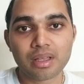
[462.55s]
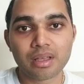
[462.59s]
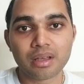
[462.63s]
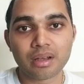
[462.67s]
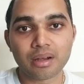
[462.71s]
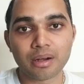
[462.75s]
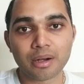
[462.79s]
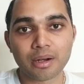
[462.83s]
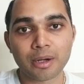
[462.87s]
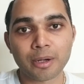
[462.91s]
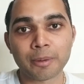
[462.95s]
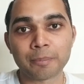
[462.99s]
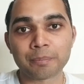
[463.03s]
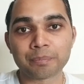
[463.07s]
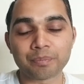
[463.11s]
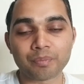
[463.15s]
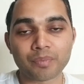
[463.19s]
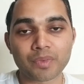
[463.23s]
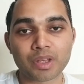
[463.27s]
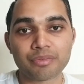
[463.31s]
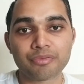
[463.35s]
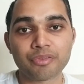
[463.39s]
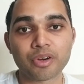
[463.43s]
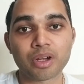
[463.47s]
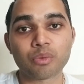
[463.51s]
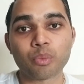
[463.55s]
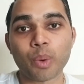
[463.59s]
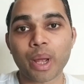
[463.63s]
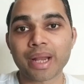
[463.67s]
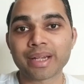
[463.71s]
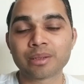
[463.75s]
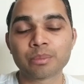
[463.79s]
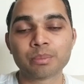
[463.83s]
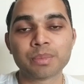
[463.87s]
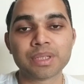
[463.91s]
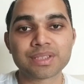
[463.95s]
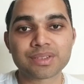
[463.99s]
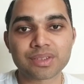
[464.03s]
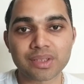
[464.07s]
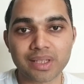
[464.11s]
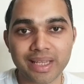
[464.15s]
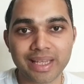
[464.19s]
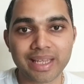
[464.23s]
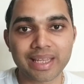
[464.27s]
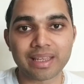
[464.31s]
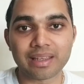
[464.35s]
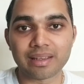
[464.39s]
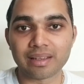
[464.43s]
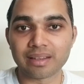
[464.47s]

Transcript: for vitamins A,